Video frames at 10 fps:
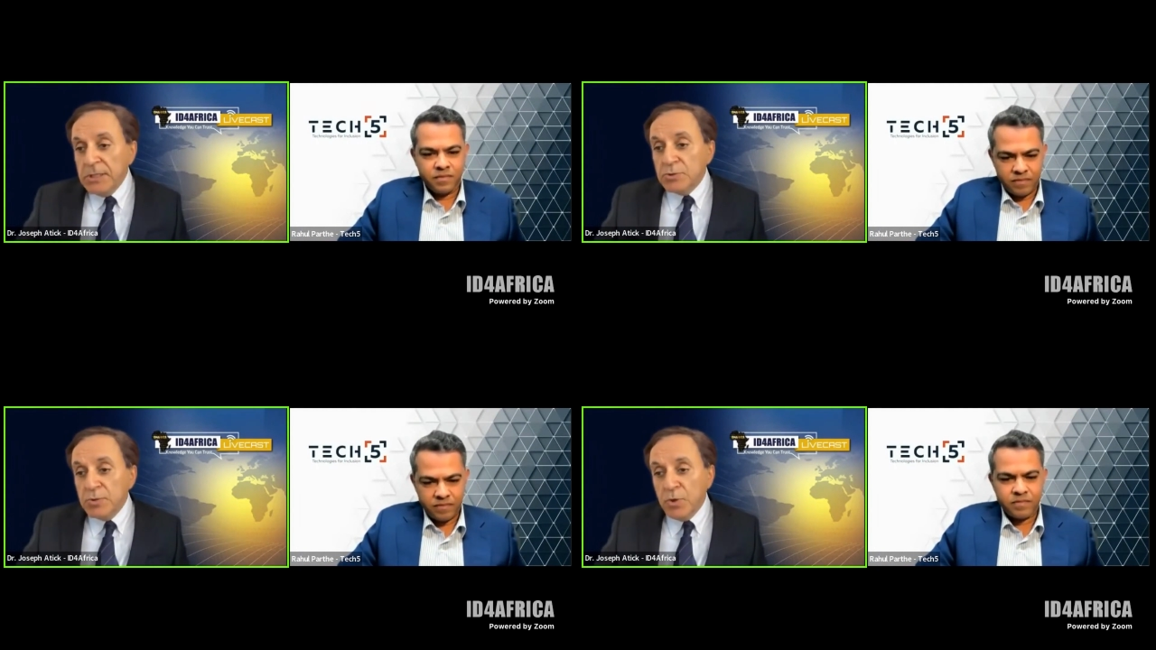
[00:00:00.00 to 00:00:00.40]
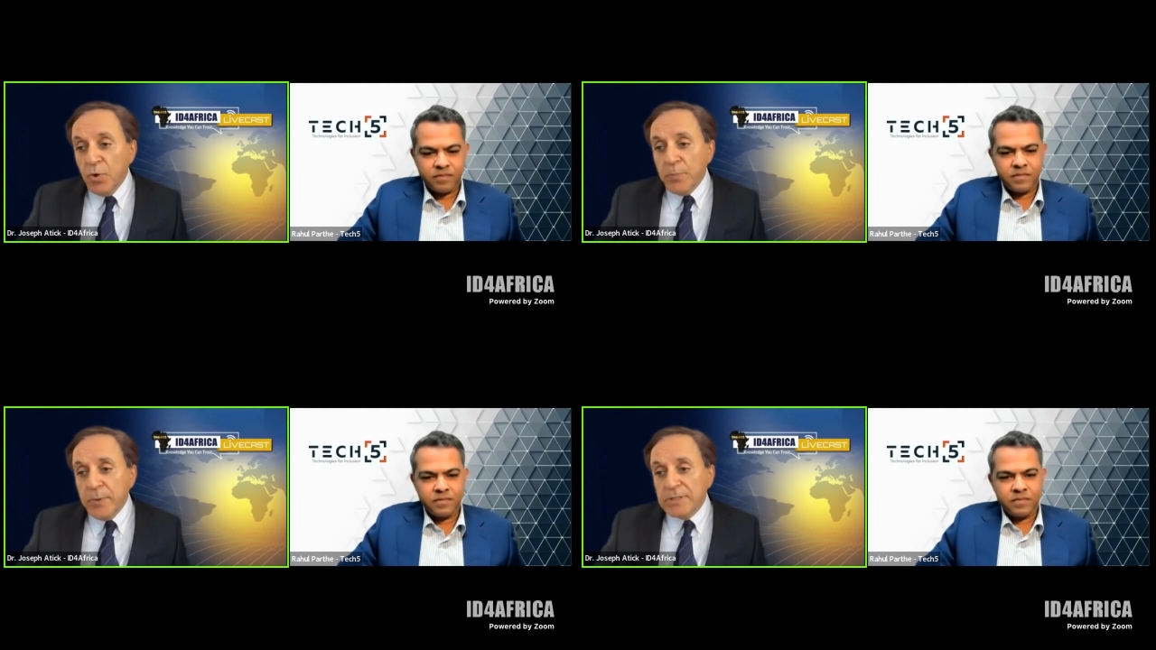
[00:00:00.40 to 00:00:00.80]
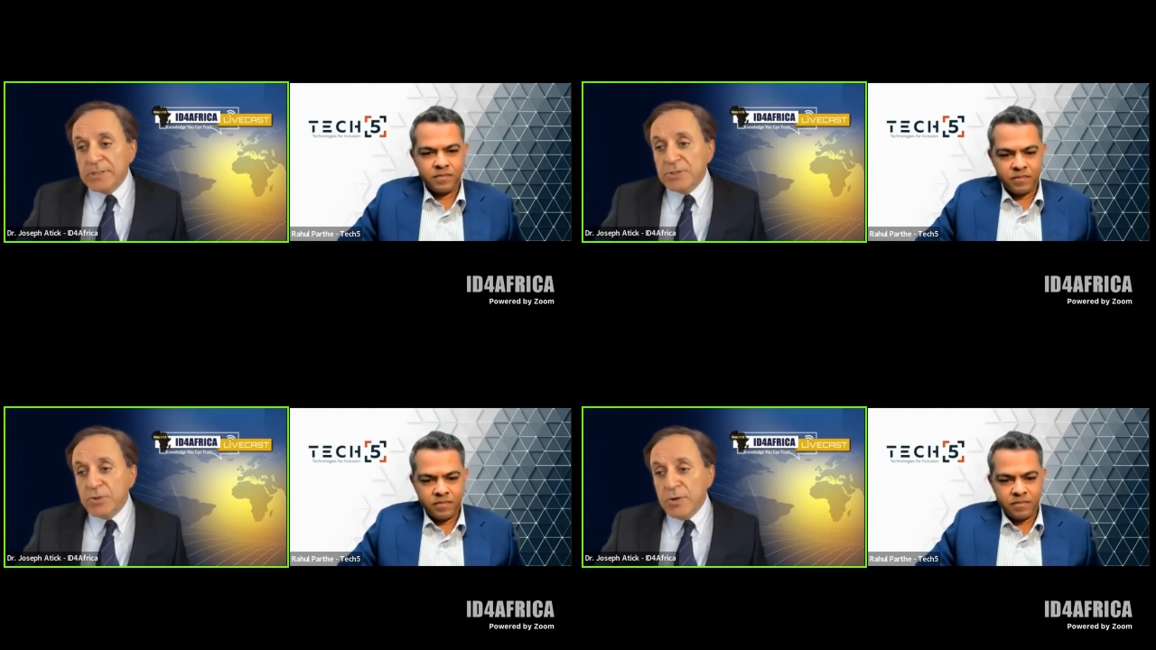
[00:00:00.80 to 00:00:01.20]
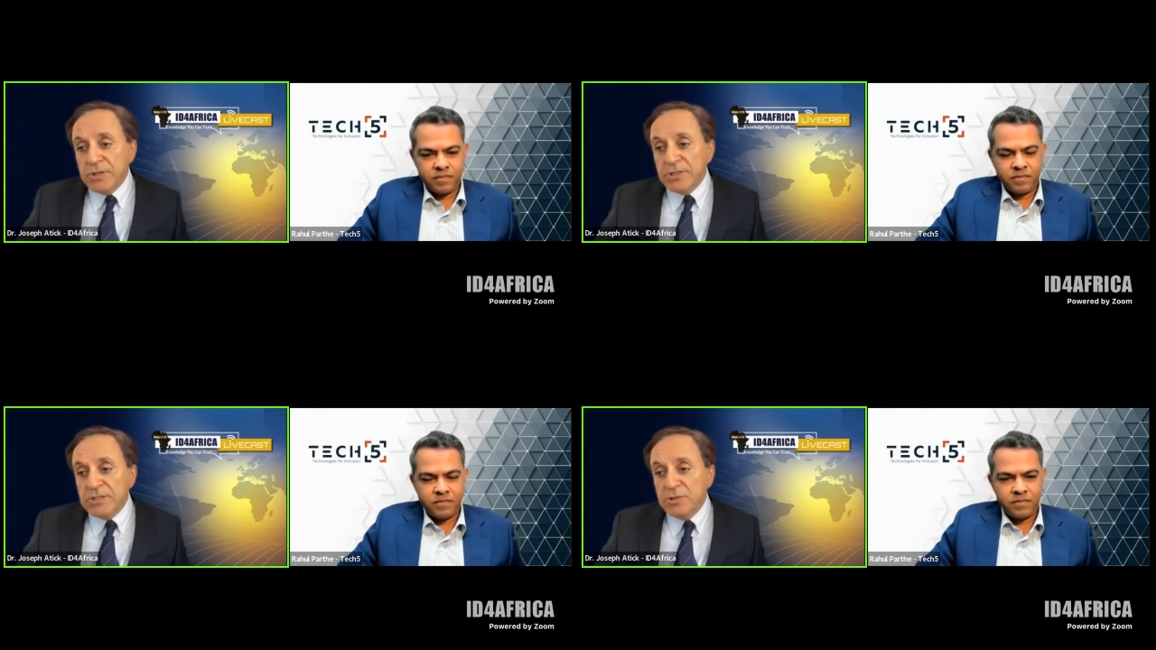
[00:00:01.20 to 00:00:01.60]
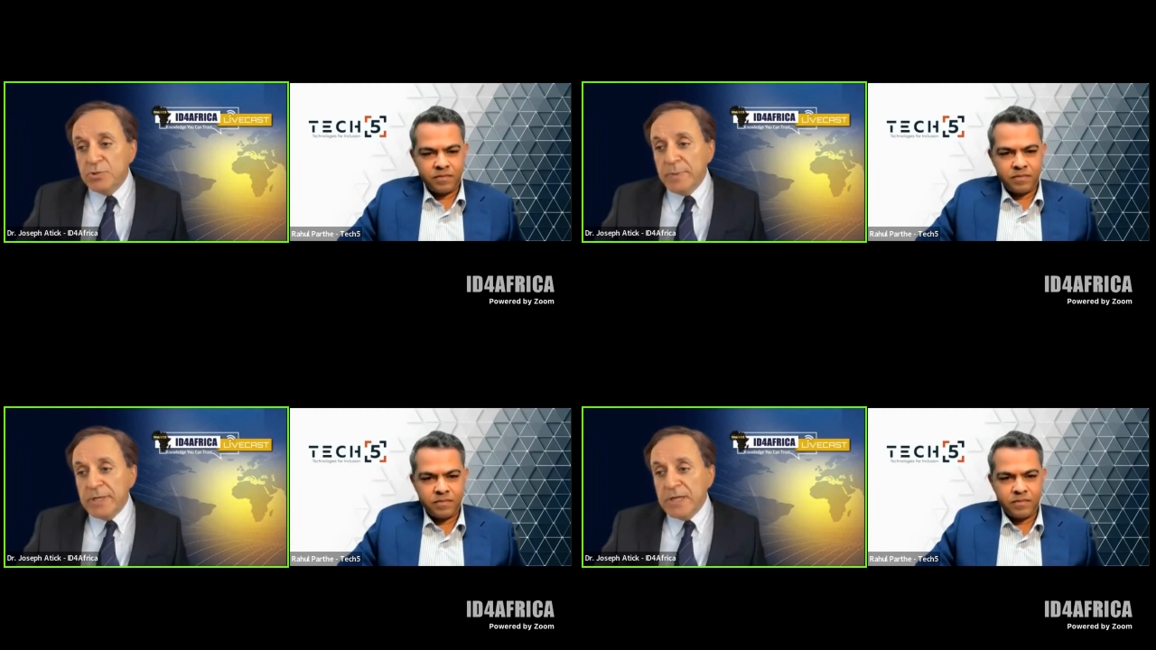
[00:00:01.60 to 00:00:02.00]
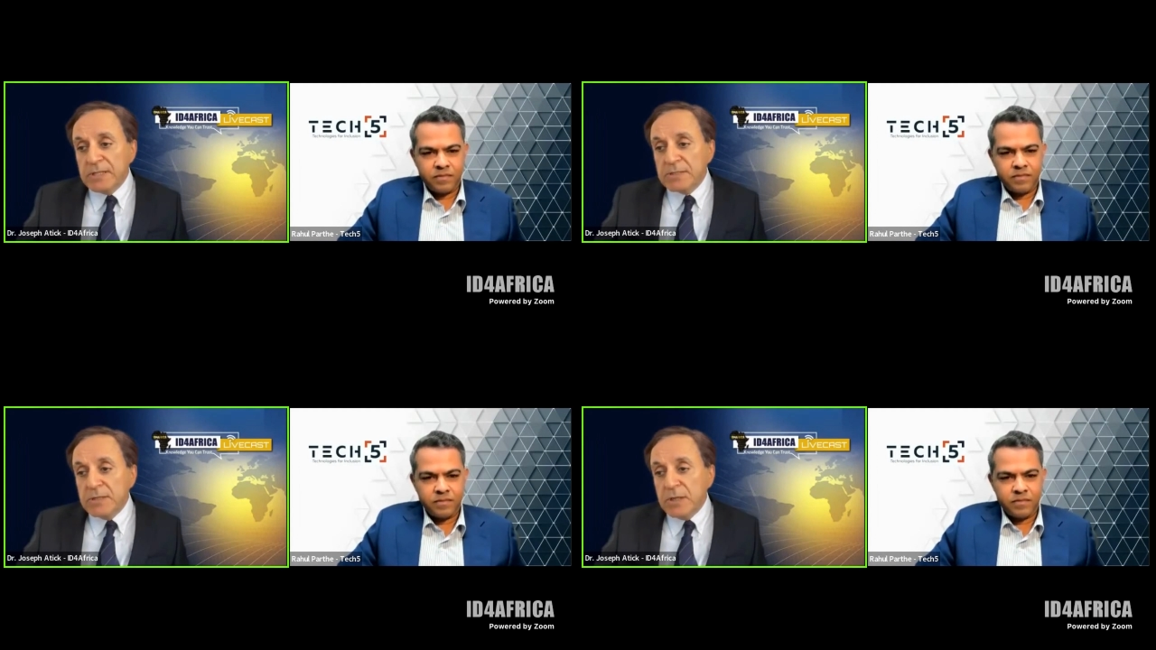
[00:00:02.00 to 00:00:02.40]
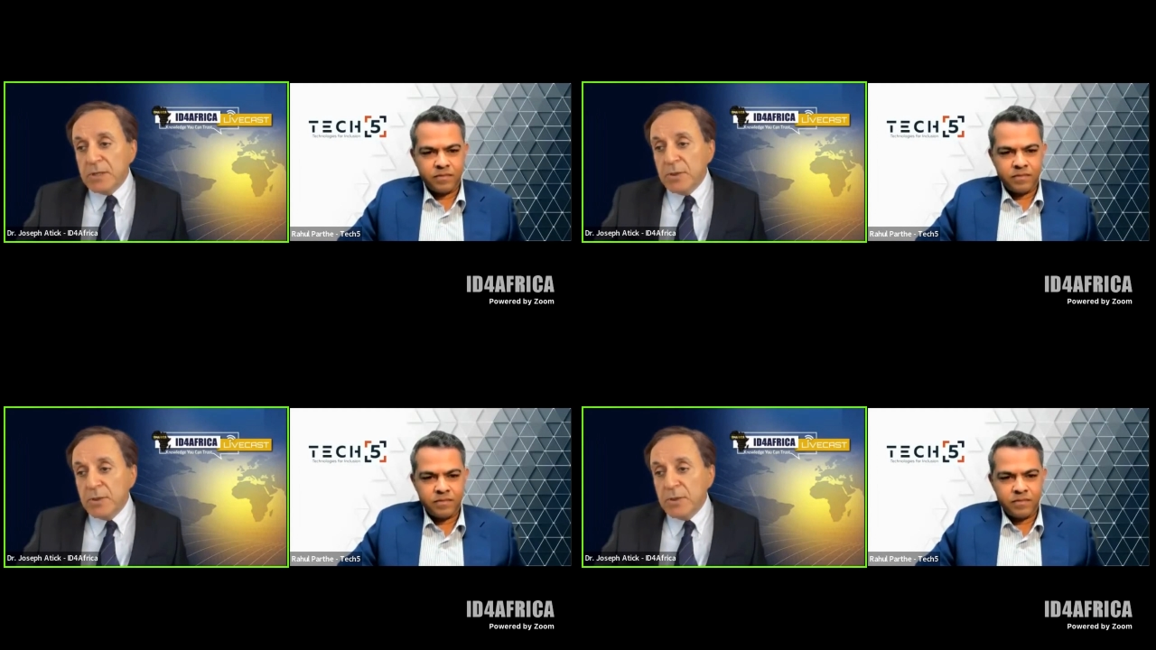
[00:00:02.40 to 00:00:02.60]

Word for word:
Speaker 1: To incorporate storage and deduplicate uh,